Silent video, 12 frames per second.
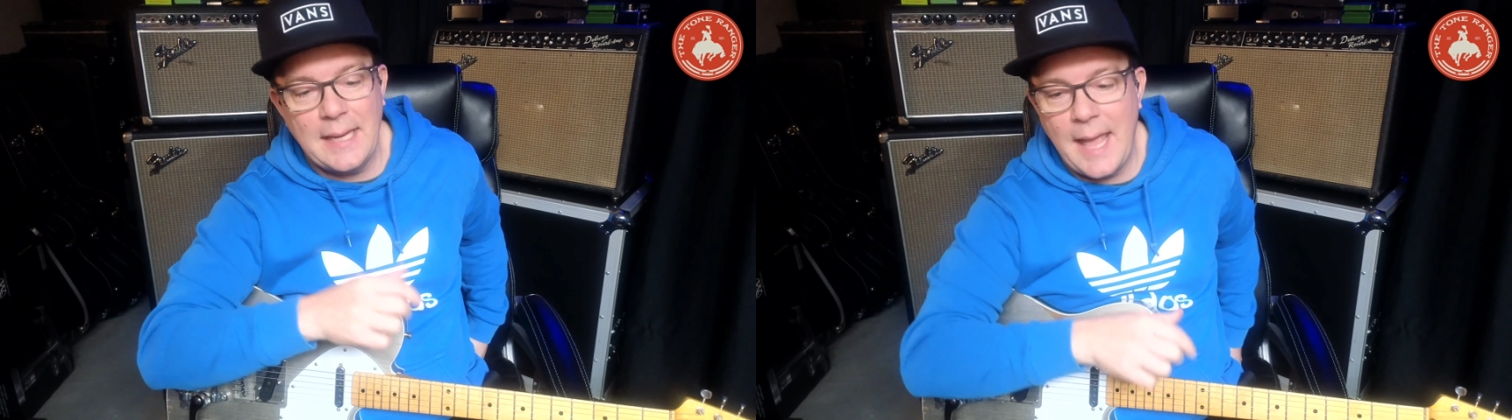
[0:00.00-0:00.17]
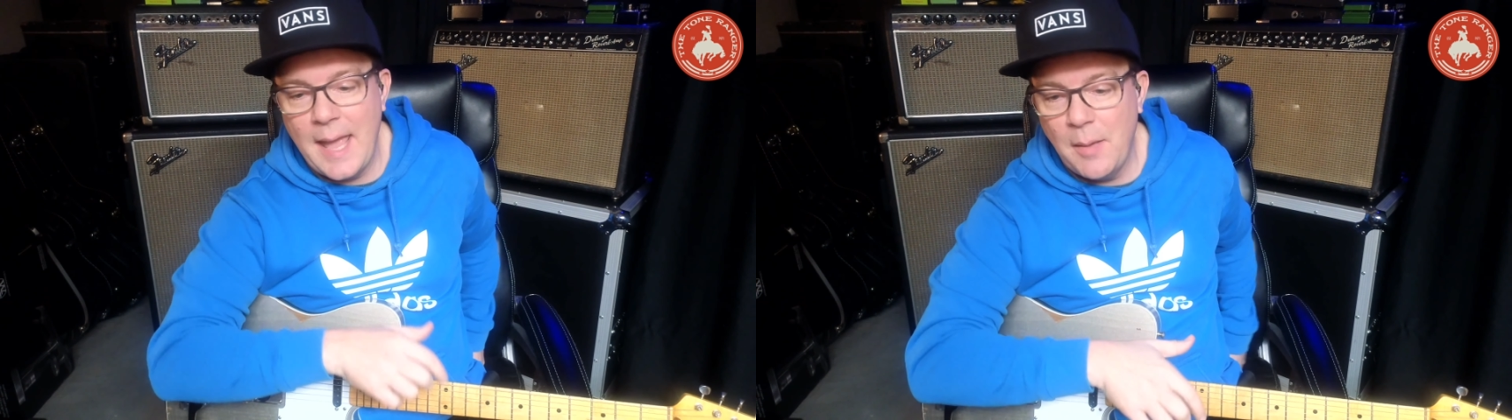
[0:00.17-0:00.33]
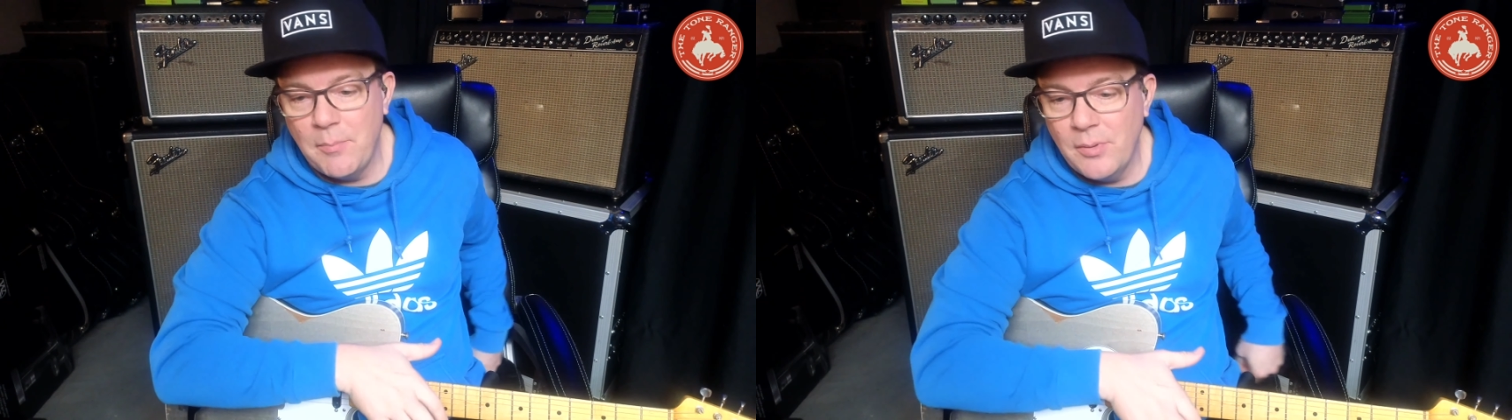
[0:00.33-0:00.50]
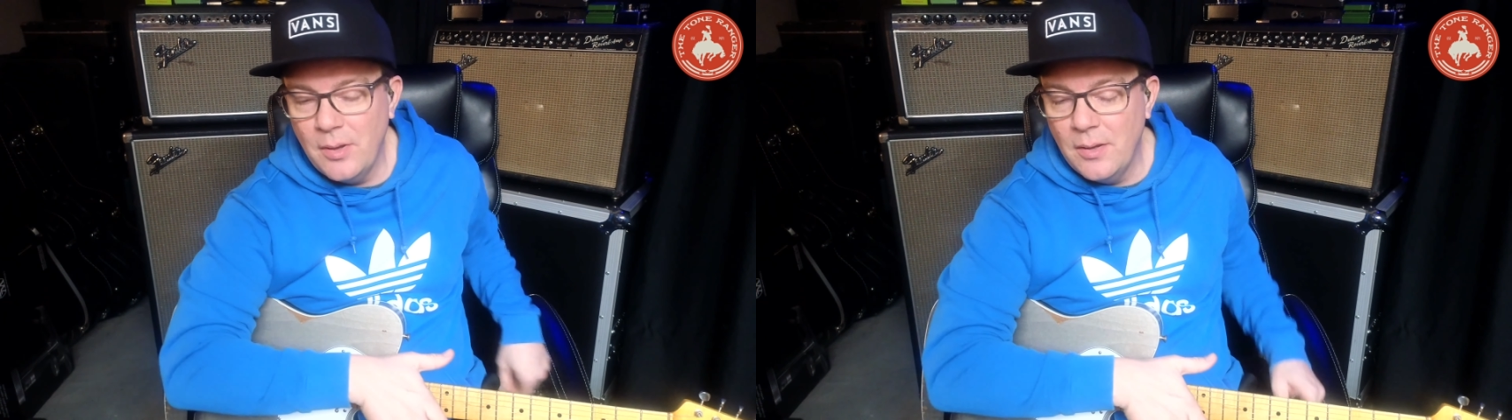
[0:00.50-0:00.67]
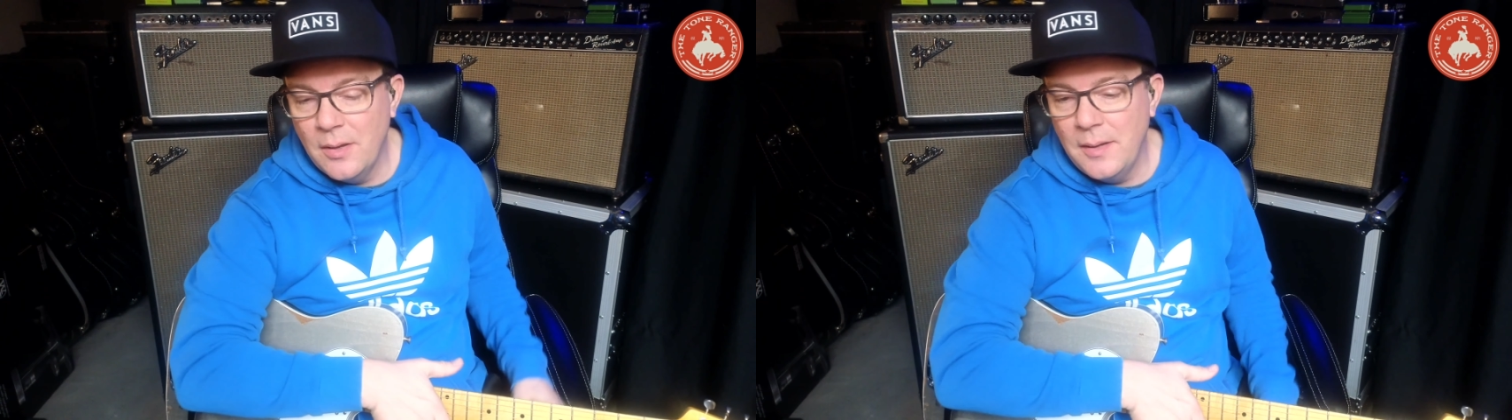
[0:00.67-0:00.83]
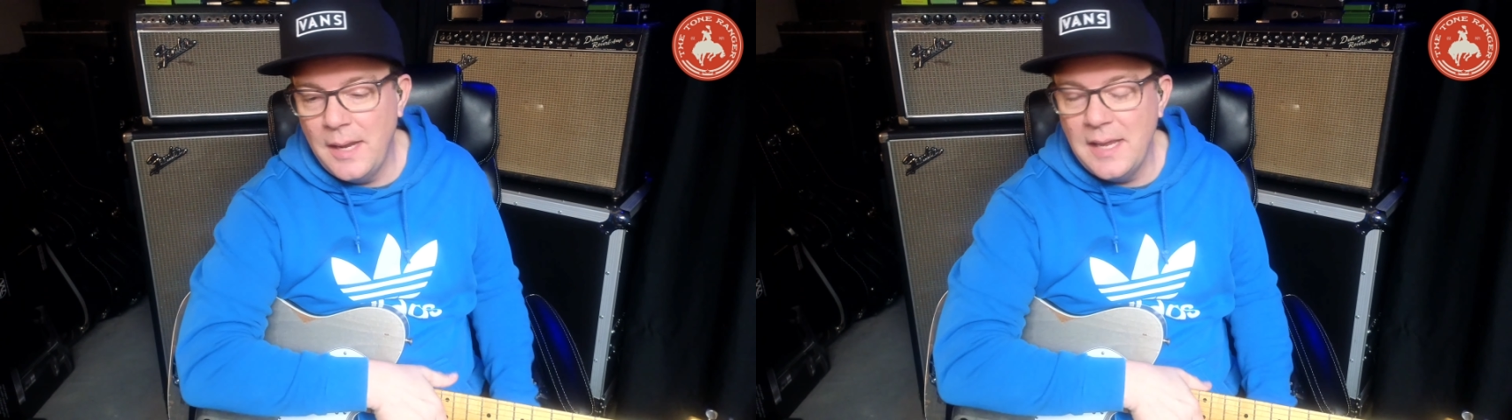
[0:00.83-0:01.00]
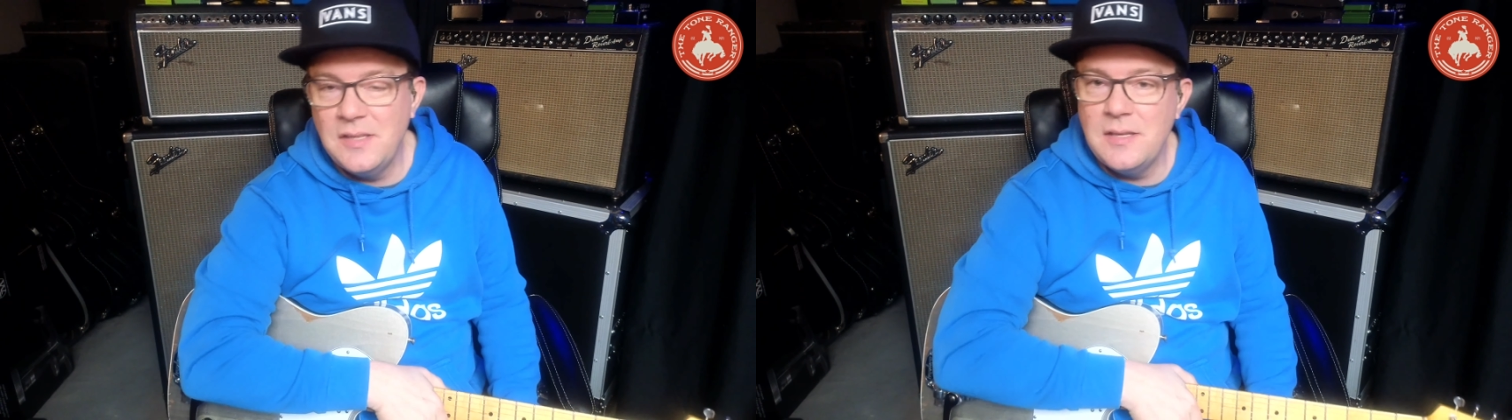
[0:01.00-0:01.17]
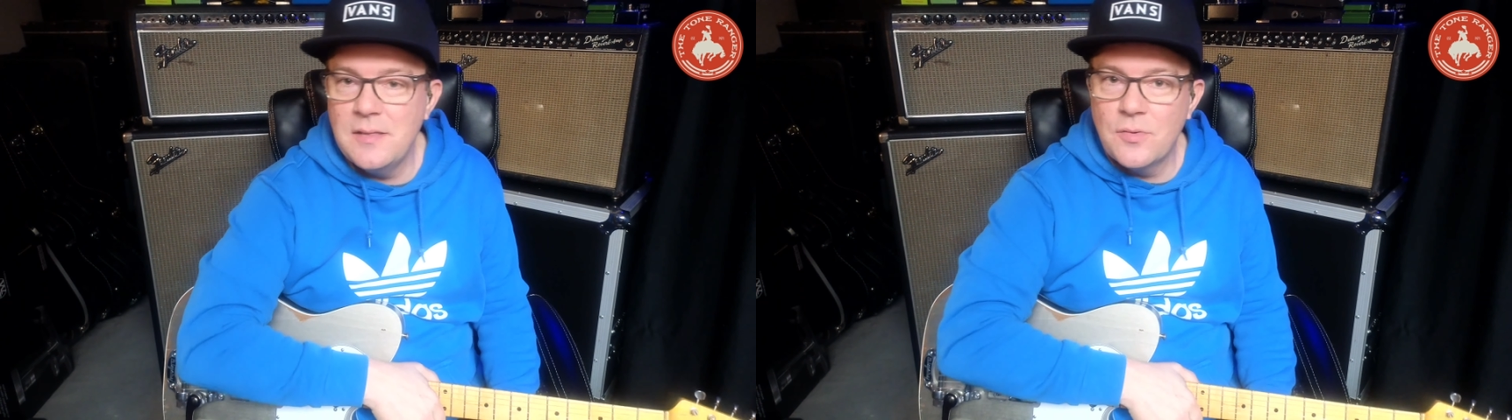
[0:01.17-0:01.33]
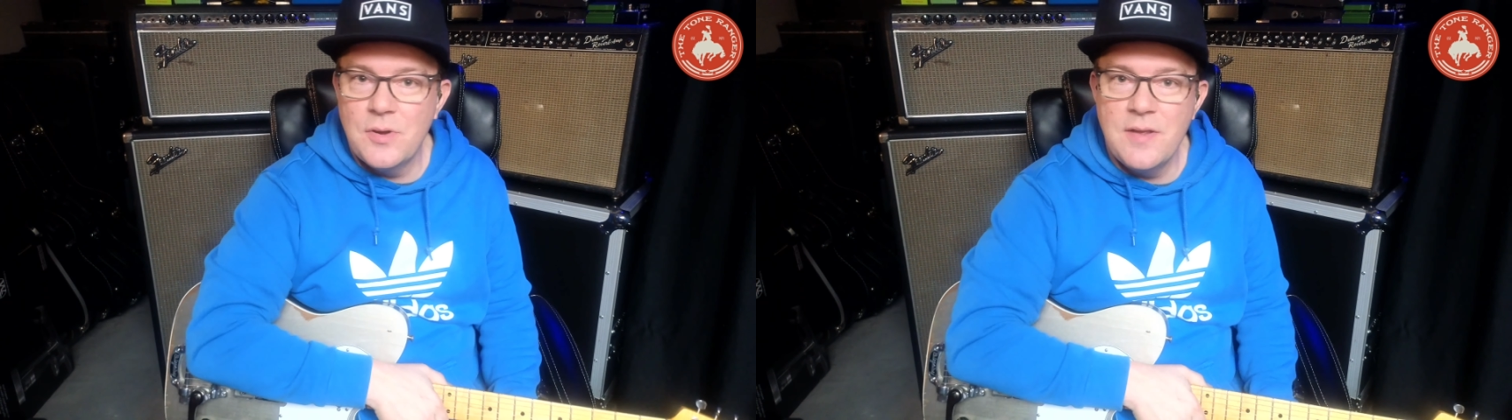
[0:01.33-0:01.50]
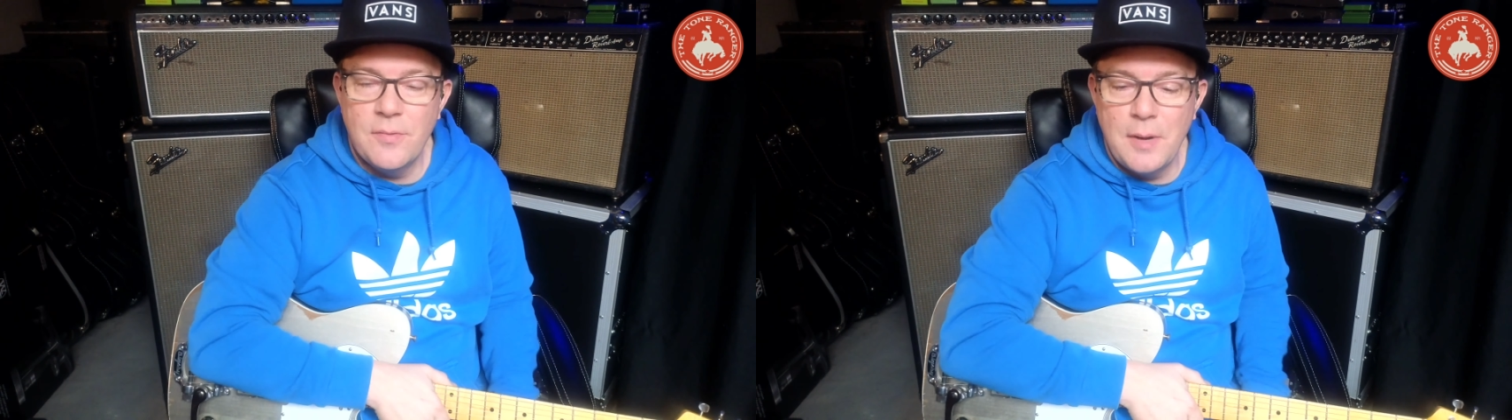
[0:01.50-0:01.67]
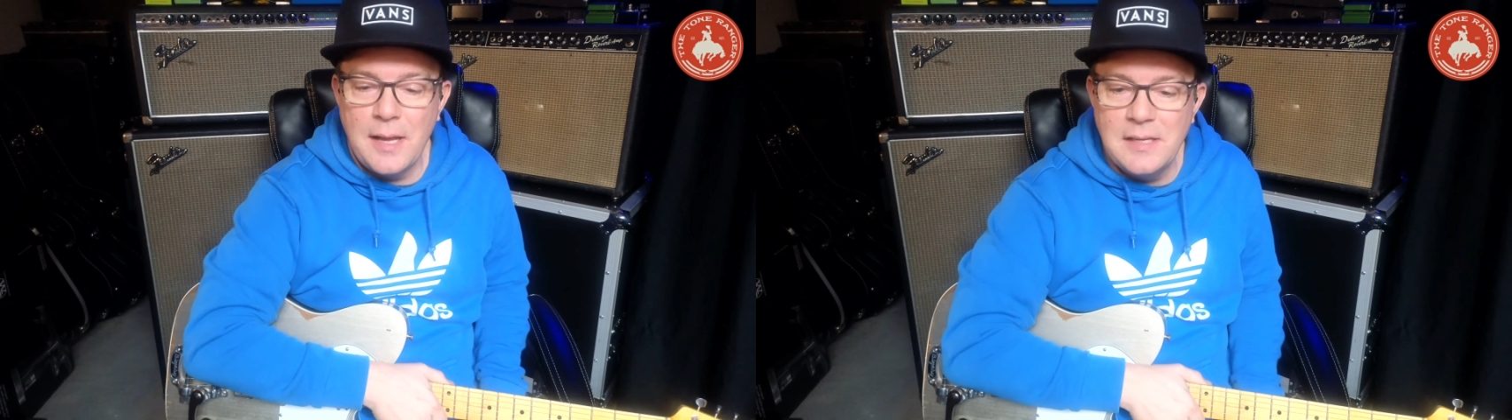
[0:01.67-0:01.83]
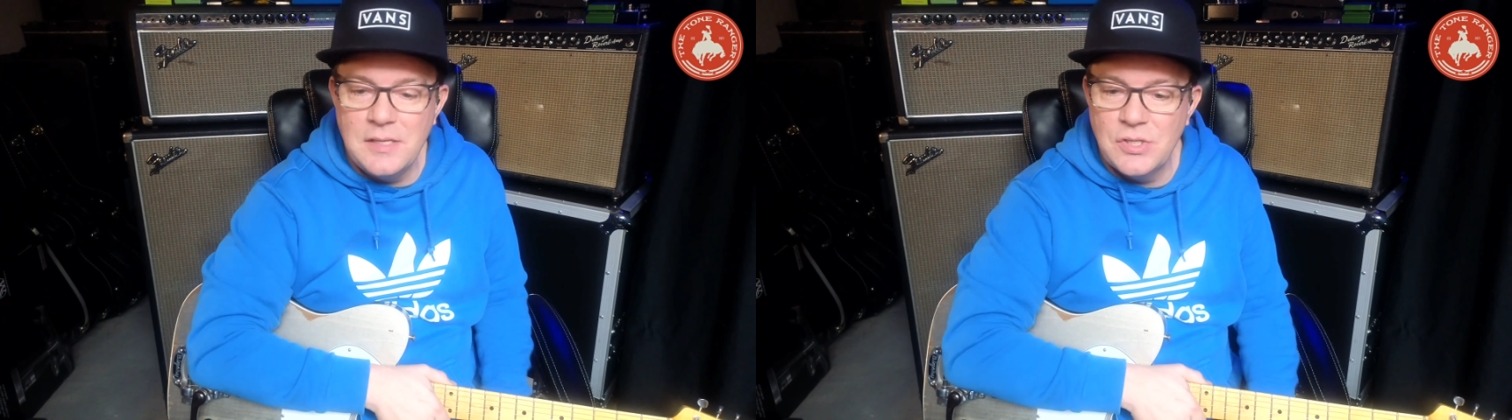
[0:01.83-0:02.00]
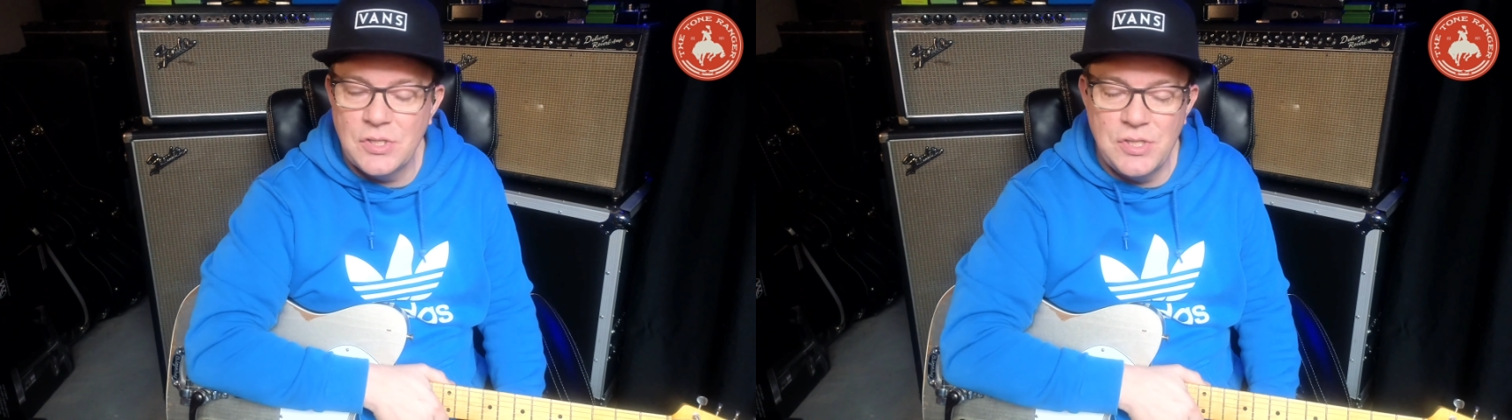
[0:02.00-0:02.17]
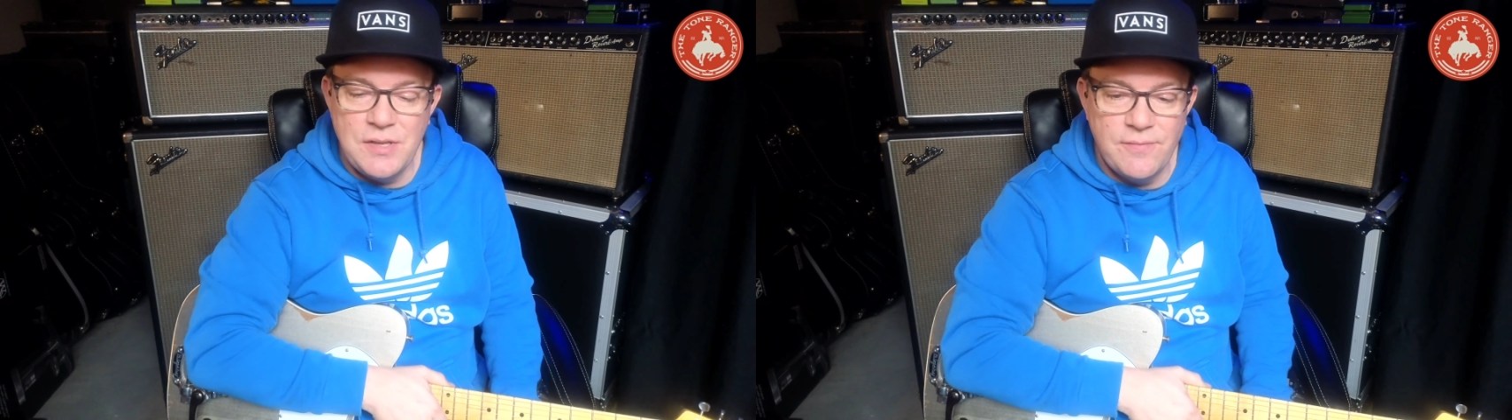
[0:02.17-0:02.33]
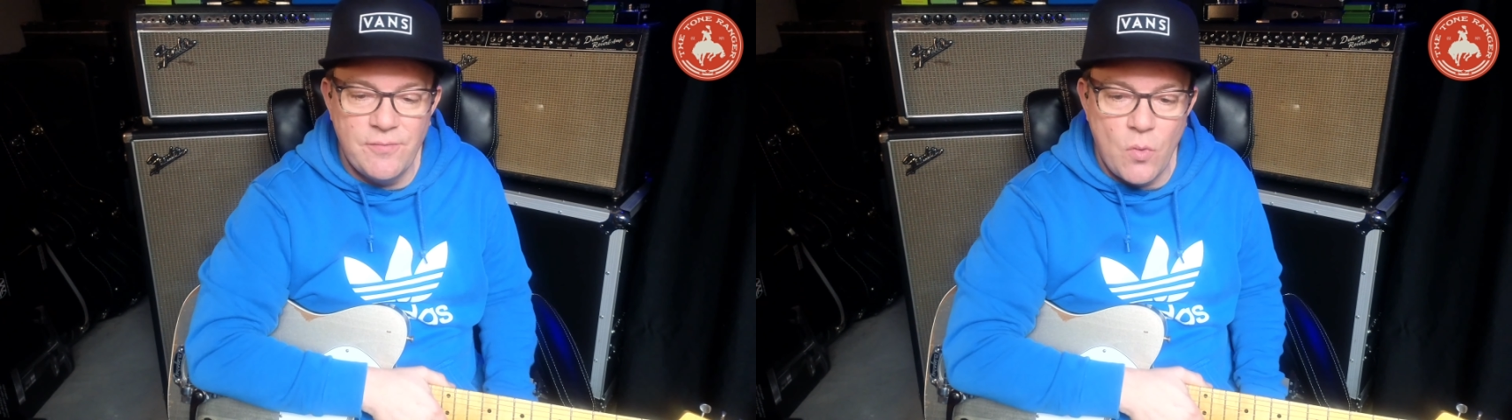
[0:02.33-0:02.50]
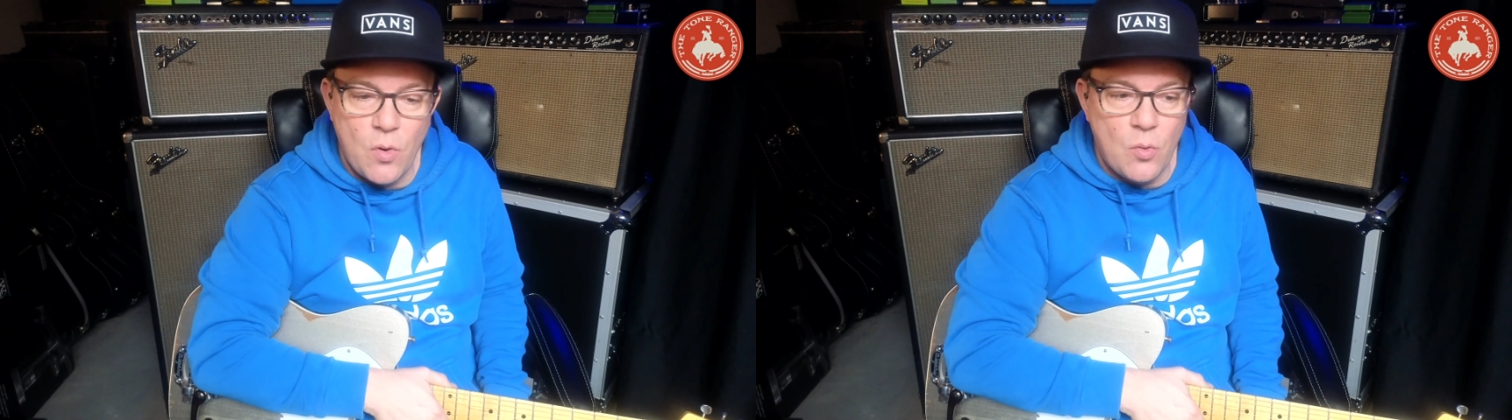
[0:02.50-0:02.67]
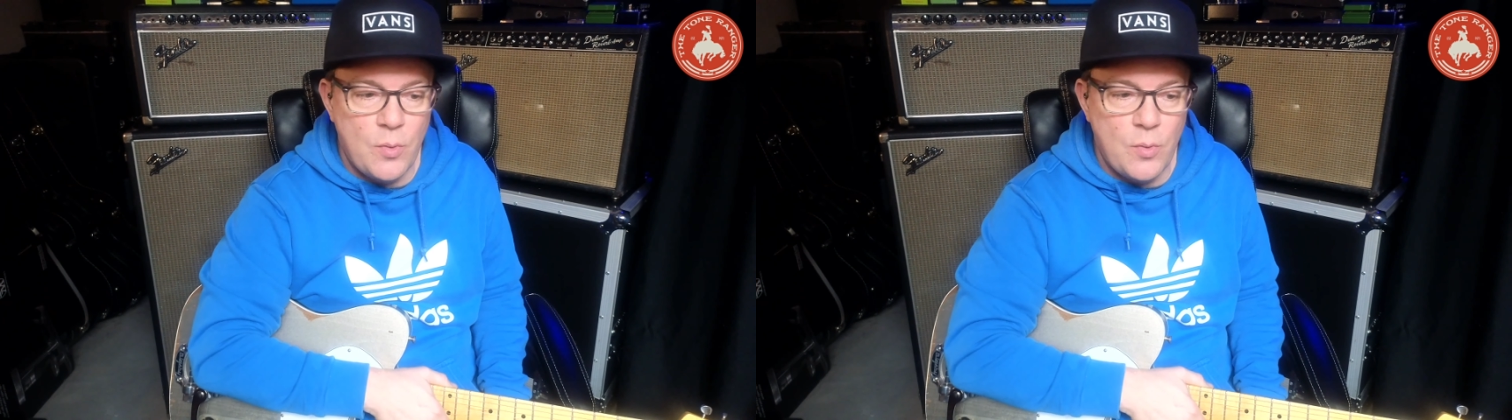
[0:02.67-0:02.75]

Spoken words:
amp, an AC30 from 1964